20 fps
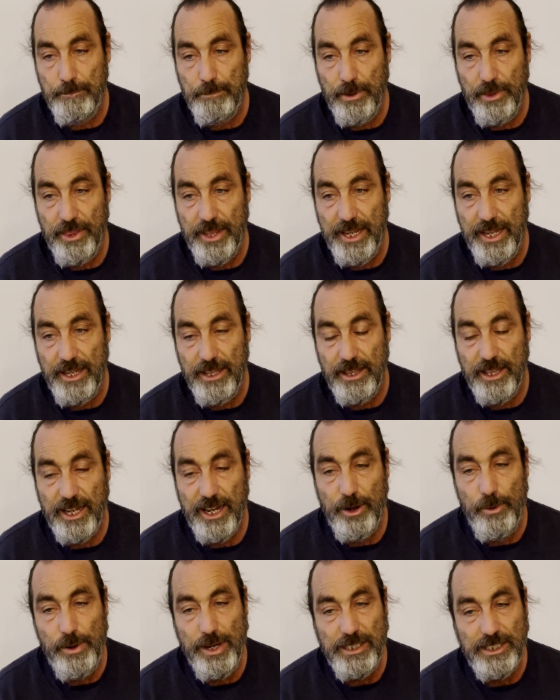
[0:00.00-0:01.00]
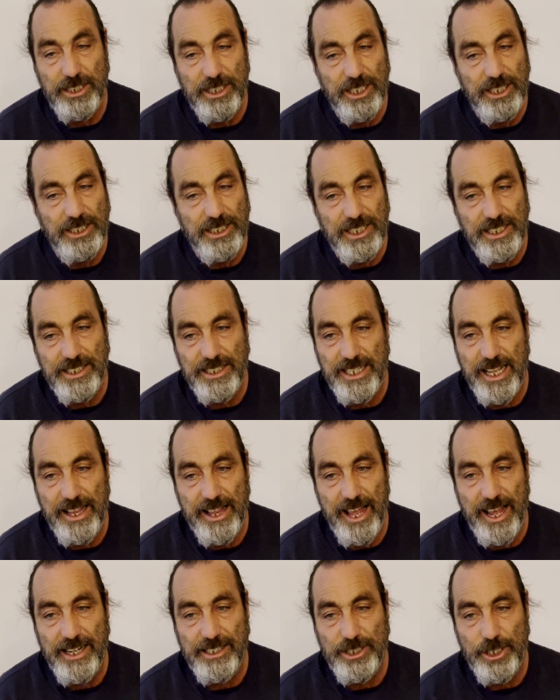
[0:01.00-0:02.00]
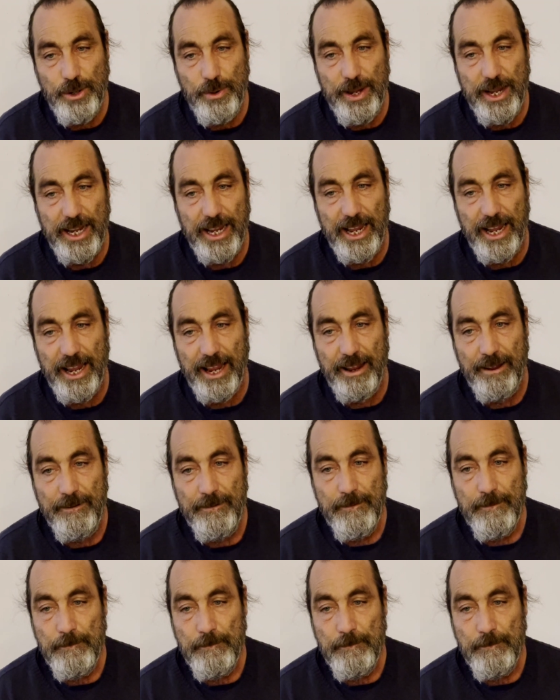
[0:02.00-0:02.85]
But the coincidences that they're doing here,